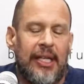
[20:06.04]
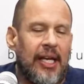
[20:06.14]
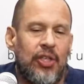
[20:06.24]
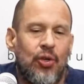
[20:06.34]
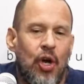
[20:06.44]

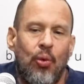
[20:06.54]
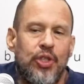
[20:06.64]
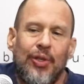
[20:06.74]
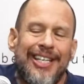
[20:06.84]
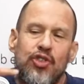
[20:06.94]
you know,
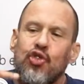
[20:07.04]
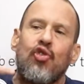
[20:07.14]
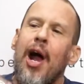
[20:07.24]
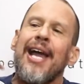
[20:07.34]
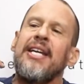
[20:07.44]
you could
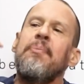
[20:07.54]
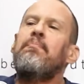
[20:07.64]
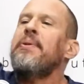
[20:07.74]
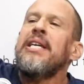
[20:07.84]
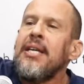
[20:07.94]
try
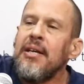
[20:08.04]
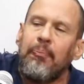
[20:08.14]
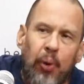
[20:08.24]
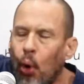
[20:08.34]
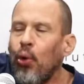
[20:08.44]
and be
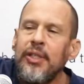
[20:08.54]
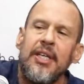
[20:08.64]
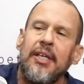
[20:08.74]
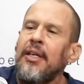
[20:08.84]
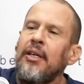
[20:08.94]

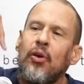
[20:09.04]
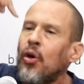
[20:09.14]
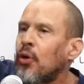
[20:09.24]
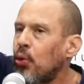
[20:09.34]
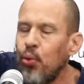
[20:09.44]
Napoleon
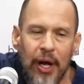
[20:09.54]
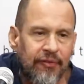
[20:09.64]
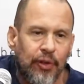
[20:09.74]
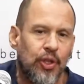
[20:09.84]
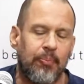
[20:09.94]
or
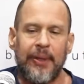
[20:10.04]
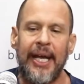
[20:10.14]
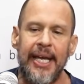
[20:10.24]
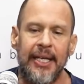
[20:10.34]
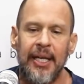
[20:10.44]
whoever you're
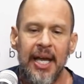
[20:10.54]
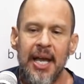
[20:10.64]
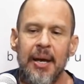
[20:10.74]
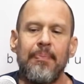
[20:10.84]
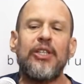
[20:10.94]
playing,
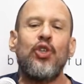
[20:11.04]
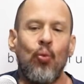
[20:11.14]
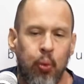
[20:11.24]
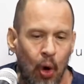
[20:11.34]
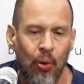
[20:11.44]
but you
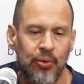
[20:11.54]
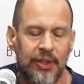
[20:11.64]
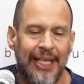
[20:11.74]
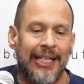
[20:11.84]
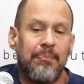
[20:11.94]

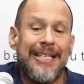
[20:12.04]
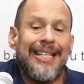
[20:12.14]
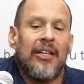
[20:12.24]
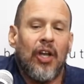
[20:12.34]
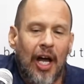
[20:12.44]
won't. It'll be
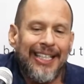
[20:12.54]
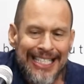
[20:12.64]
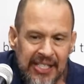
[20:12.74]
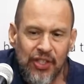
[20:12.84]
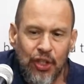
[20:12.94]
a lot
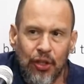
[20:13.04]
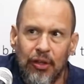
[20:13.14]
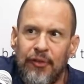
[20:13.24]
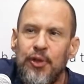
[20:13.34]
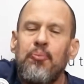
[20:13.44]
easier
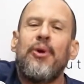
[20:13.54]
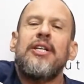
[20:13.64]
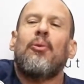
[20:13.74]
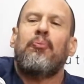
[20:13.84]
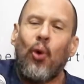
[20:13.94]
if you
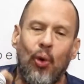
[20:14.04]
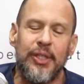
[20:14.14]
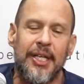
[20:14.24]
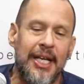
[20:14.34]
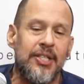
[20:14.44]
bring
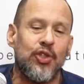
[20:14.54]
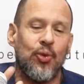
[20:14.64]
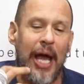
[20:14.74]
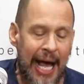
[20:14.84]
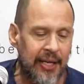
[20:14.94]
Napoleon
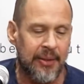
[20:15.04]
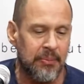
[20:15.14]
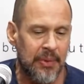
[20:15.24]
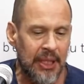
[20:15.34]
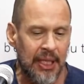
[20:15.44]
into
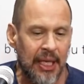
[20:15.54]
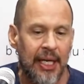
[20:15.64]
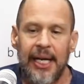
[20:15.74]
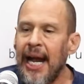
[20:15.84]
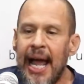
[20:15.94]

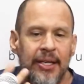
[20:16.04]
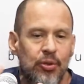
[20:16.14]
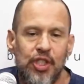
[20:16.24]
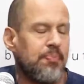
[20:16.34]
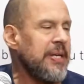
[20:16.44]
Adam and you
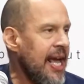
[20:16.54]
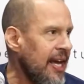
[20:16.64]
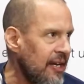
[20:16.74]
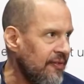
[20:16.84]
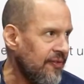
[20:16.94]
just
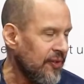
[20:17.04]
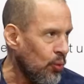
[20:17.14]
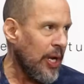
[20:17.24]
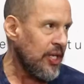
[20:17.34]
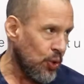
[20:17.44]
behave the
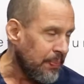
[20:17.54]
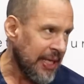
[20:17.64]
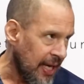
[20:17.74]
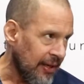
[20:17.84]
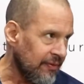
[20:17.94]
way you behave.